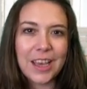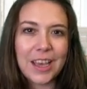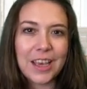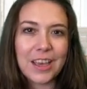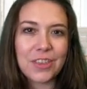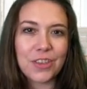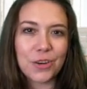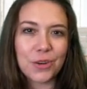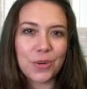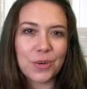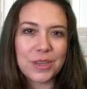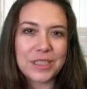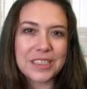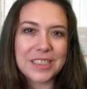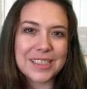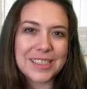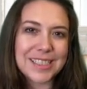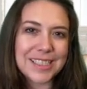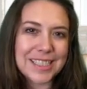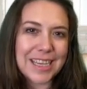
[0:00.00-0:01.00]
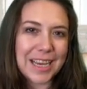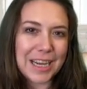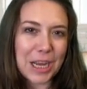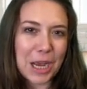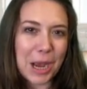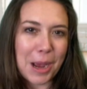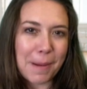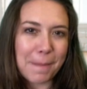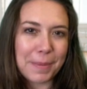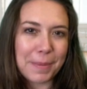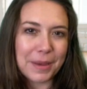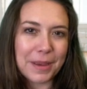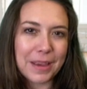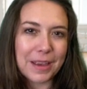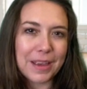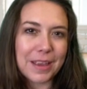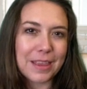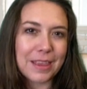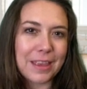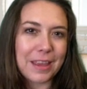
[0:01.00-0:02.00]
They're going to set up
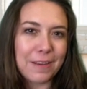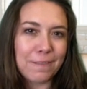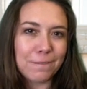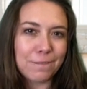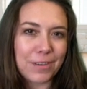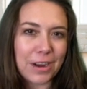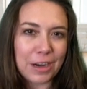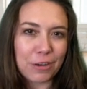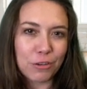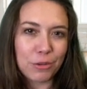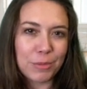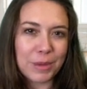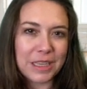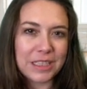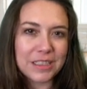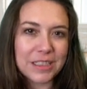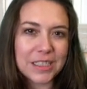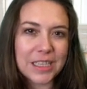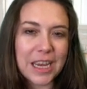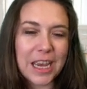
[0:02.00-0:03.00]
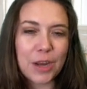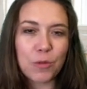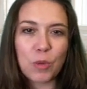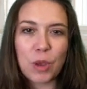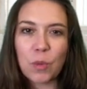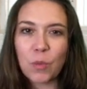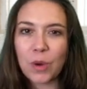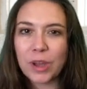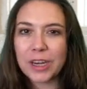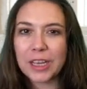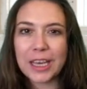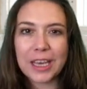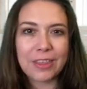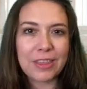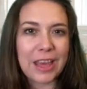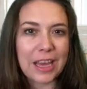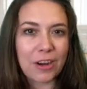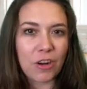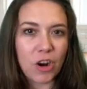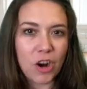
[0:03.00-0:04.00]
the environment, and we want to get
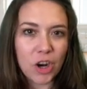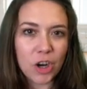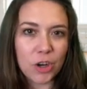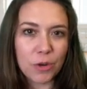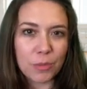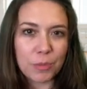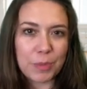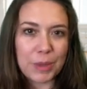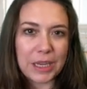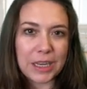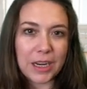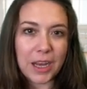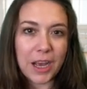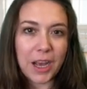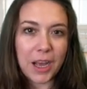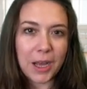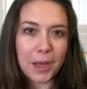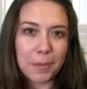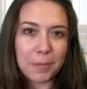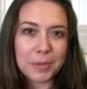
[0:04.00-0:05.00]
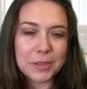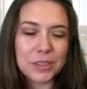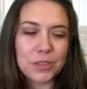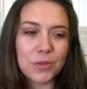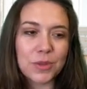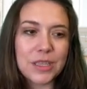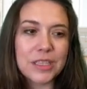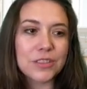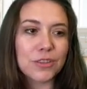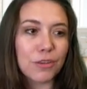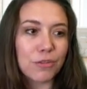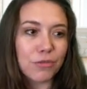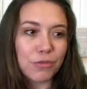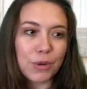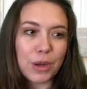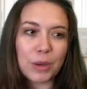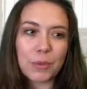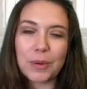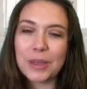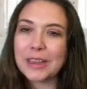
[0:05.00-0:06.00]
that heartbeat up. So these are
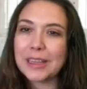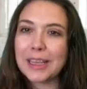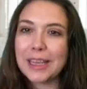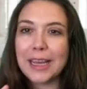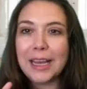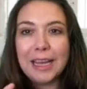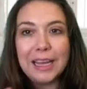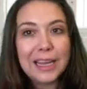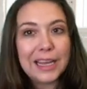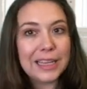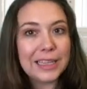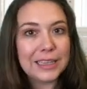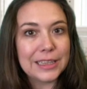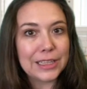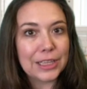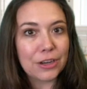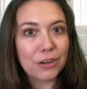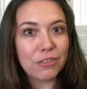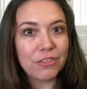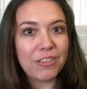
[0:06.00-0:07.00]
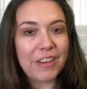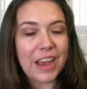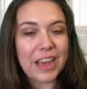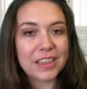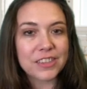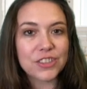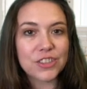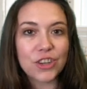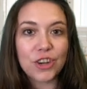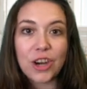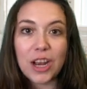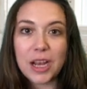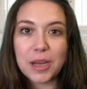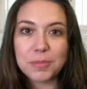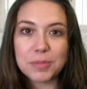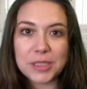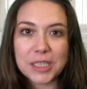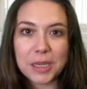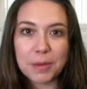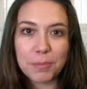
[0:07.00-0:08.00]
frequently a little faster
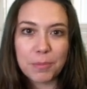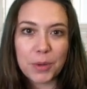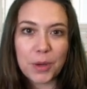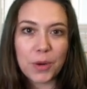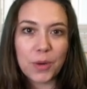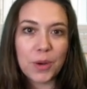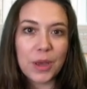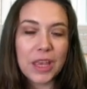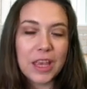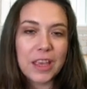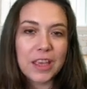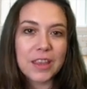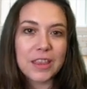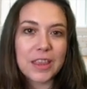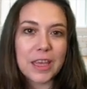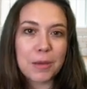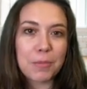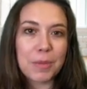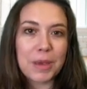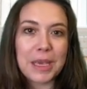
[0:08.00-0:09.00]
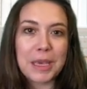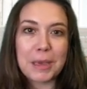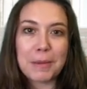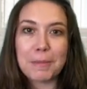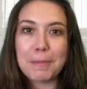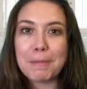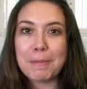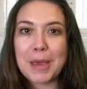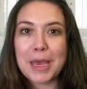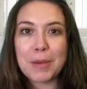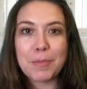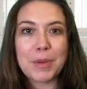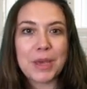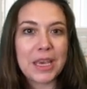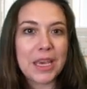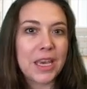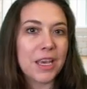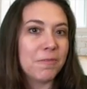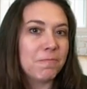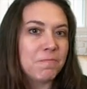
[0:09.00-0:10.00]
up-tempo. They may
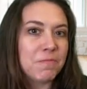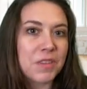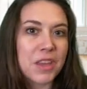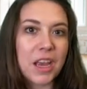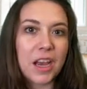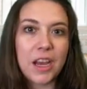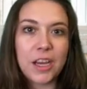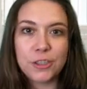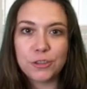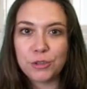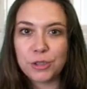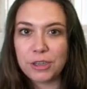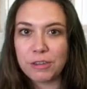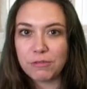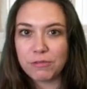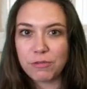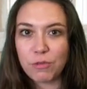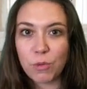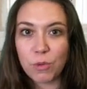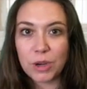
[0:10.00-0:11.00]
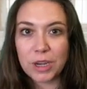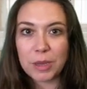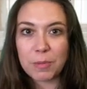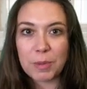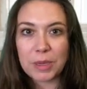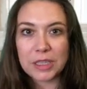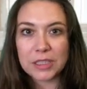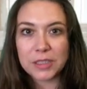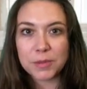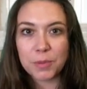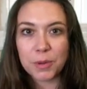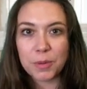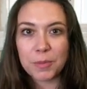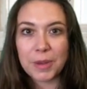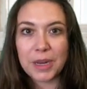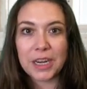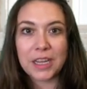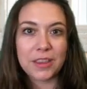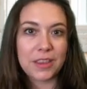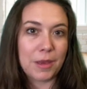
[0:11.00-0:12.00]
be 140 beats per
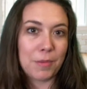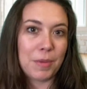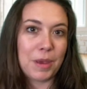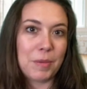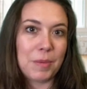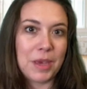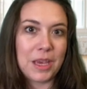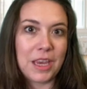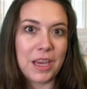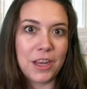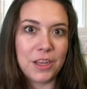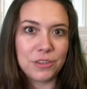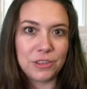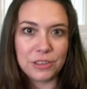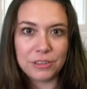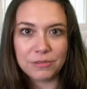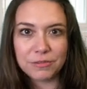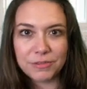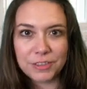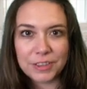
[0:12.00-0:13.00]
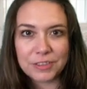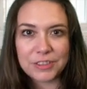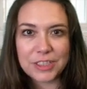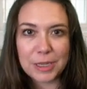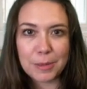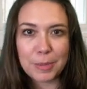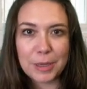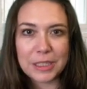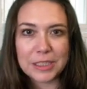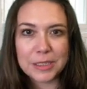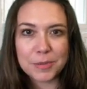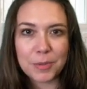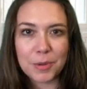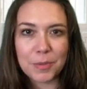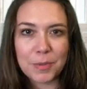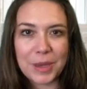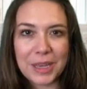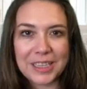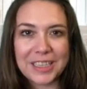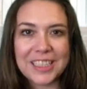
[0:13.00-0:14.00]
minute. They may be 150 beats per
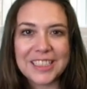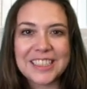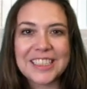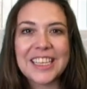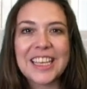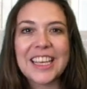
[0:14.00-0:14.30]
minute.